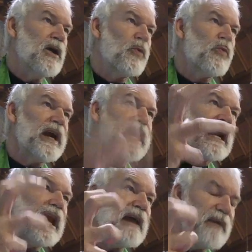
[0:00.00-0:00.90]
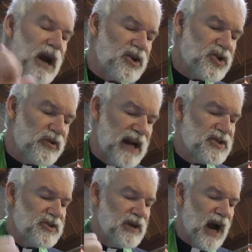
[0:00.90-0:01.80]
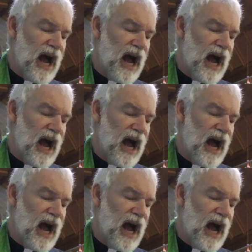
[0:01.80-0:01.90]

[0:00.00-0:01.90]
reclaiming our treasure